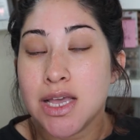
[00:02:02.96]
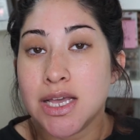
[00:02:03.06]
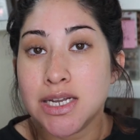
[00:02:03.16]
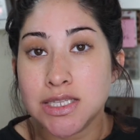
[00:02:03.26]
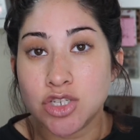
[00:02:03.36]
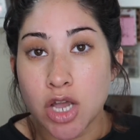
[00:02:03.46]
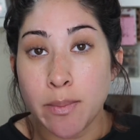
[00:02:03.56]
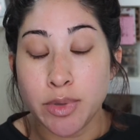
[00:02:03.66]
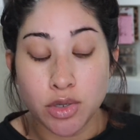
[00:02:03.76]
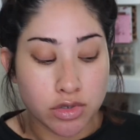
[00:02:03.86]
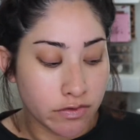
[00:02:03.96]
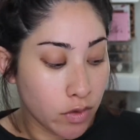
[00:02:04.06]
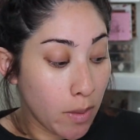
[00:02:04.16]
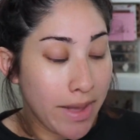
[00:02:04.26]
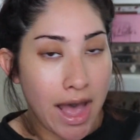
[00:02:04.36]
it is such a
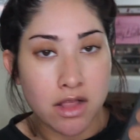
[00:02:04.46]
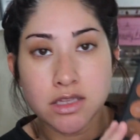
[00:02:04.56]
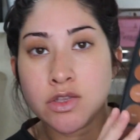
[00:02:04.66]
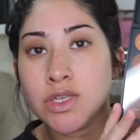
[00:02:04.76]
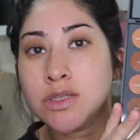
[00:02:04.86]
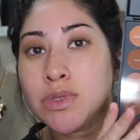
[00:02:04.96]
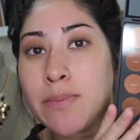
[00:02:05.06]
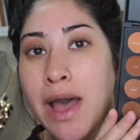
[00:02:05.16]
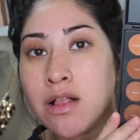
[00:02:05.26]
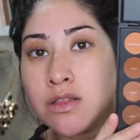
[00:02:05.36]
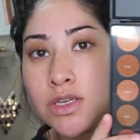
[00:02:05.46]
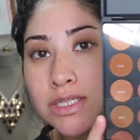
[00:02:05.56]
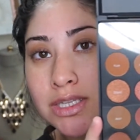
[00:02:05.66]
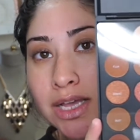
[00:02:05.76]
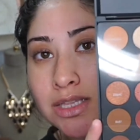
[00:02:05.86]
beautiful palette. So this is what the palette
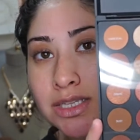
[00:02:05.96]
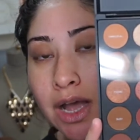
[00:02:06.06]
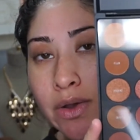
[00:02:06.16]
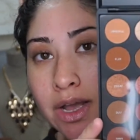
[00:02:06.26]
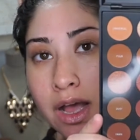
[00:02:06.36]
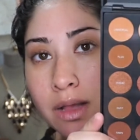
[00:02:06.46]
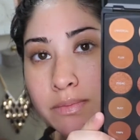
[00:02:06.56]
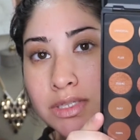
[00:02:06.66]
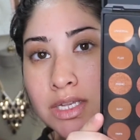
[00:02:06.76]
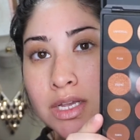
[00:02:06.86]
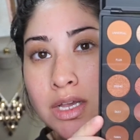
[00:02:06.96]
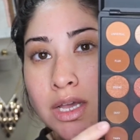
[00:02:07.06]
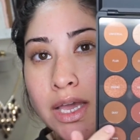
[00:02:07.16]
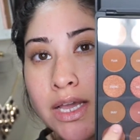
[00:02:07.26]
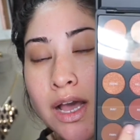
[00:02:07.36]
looks like. This is how it comes.
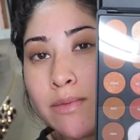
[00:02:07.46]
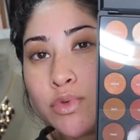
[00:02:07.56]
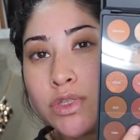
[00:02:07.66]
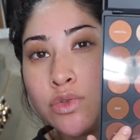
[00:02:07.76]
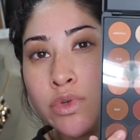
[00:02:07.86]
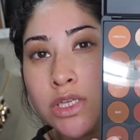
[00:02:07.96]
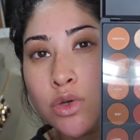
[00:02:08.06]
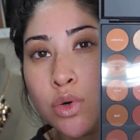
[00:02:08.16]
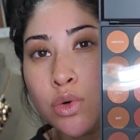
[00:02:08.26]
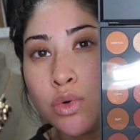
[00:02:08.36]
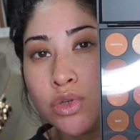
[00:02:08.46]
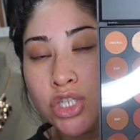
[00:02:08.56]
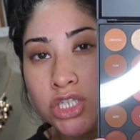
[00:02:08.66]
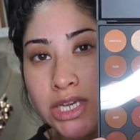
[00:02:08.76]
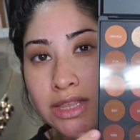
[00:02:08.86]
It comes with this really cool
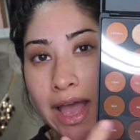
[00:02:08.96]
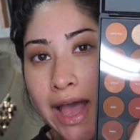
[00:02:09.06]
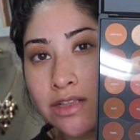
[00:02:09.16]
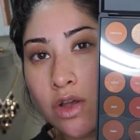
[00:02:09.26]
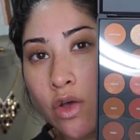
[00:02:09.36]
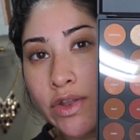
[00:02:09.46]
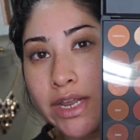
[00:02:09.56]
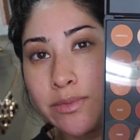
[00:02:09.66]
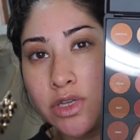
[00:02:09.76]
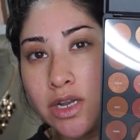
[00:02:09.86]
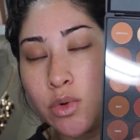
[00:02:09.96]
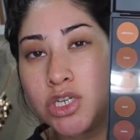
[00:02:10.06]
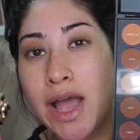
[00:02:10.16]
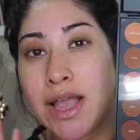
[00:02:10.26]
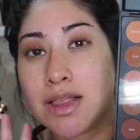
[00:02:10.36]
sheet that has all the names on it,
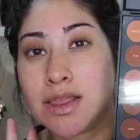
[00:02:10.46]
which I